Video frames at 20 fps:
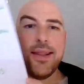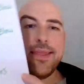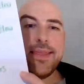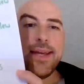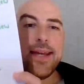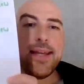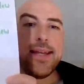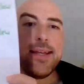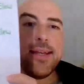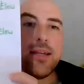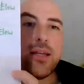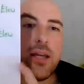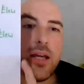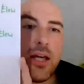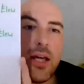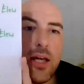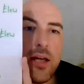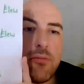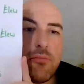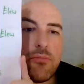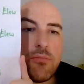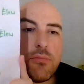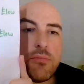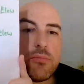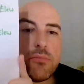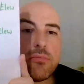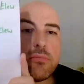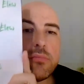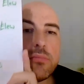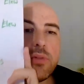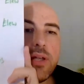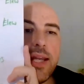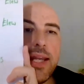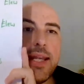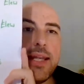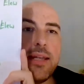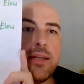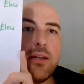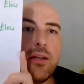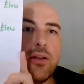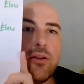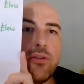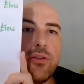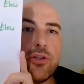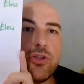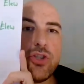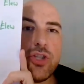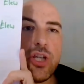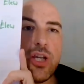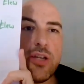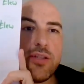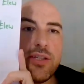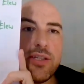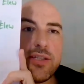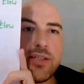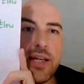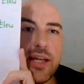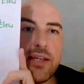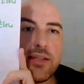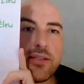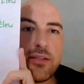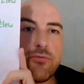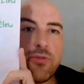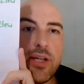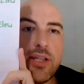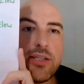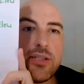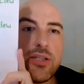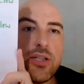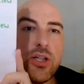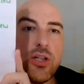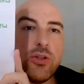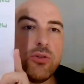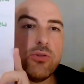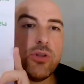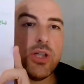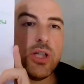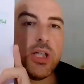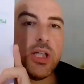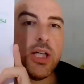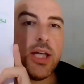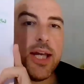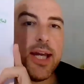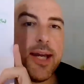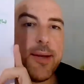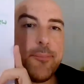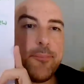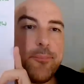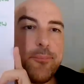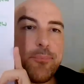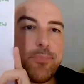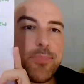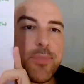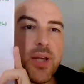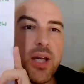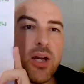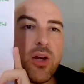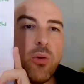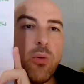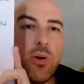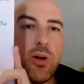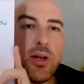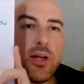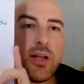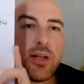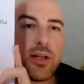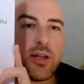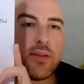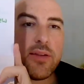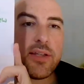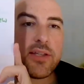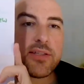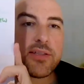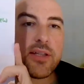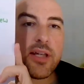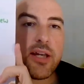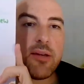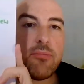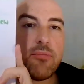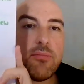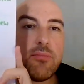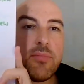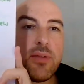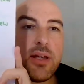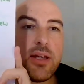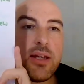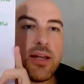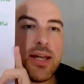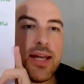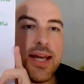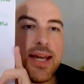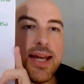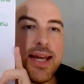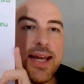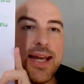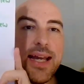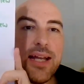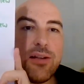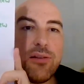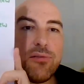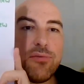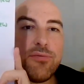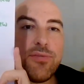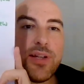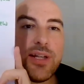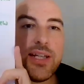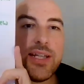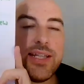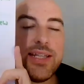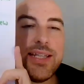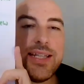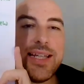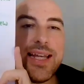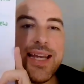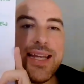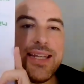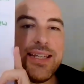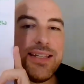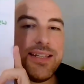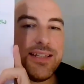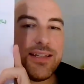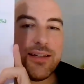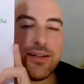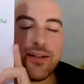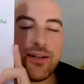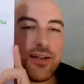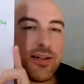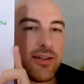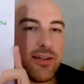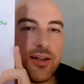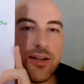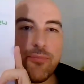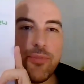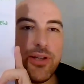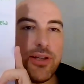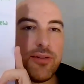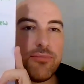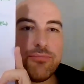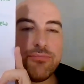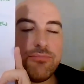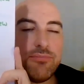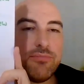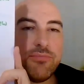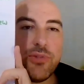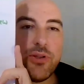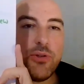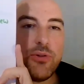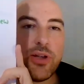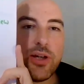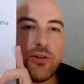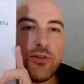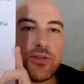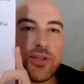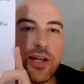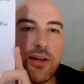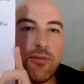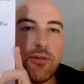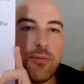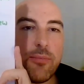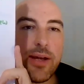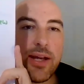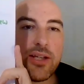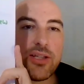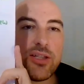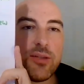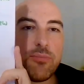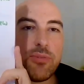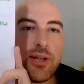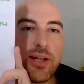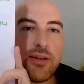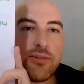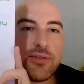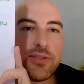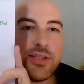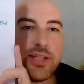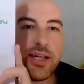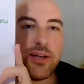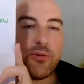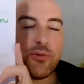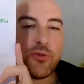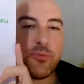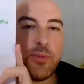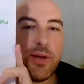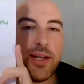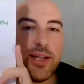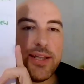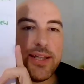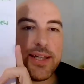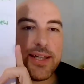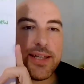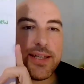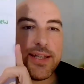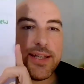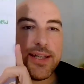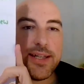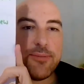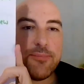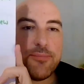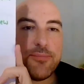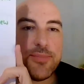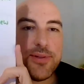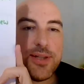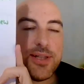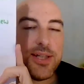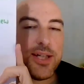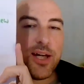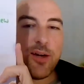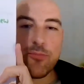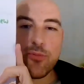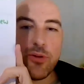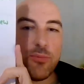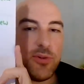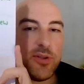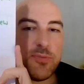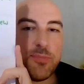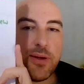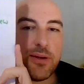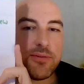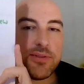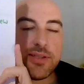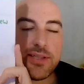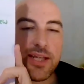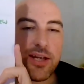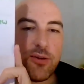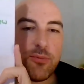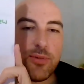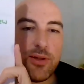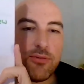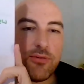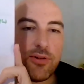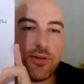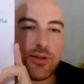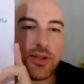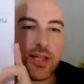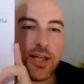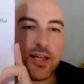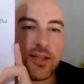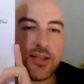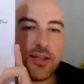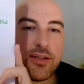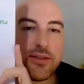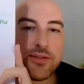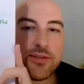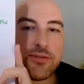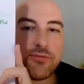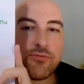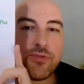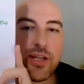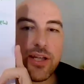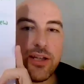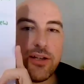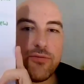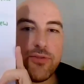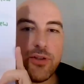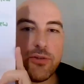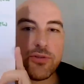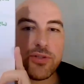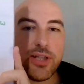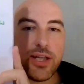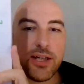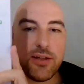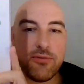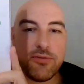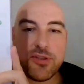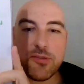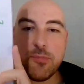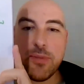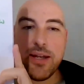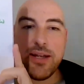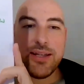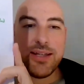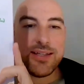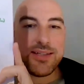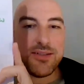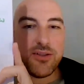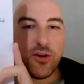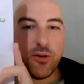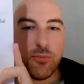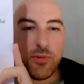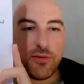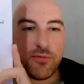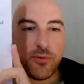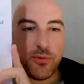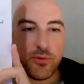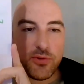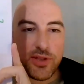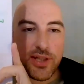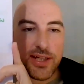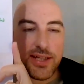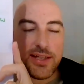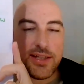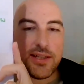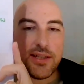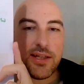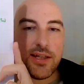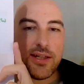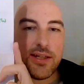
Then in the Jersey Stakes, the race two, I quite like this Alpha Lelalia. I mean, who knows how I'm actually pronouncing that or spelling that. I probably spelt it terribly wrong. As regular viewers know, spelling is not my forte.